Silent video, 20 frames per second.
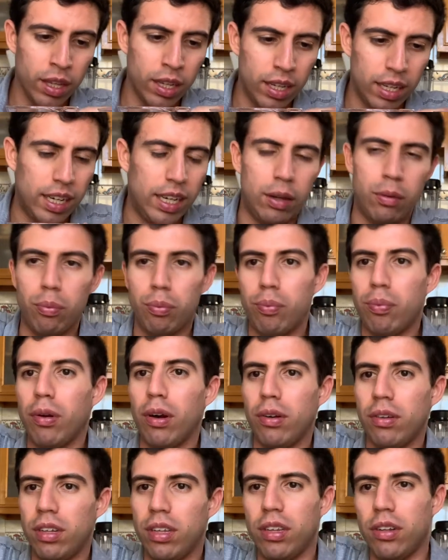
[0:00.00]
Now,
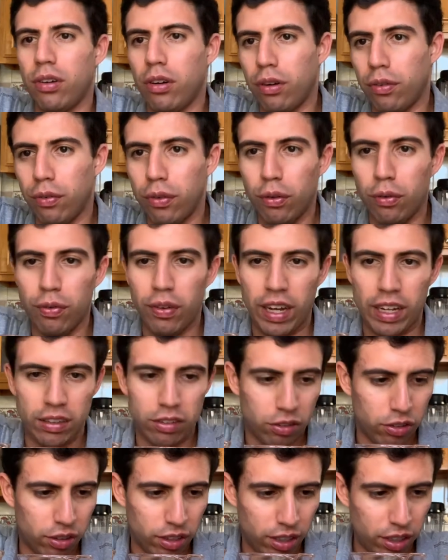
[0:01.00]
probably there are a few
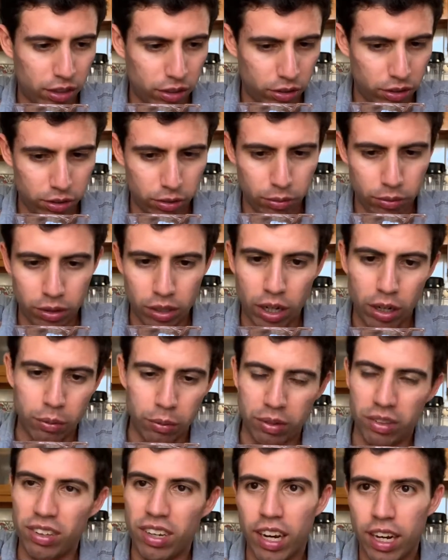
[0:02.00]
factors that are
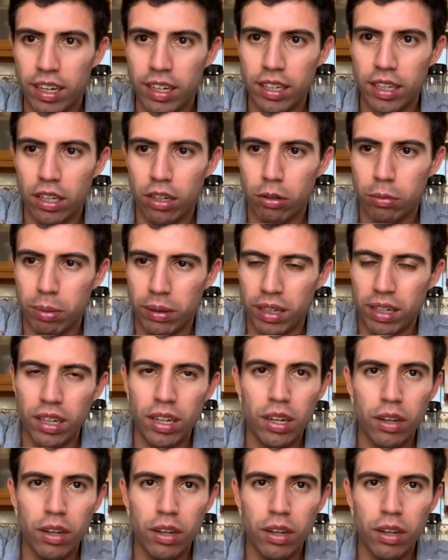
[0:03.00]
notwithstanding here, but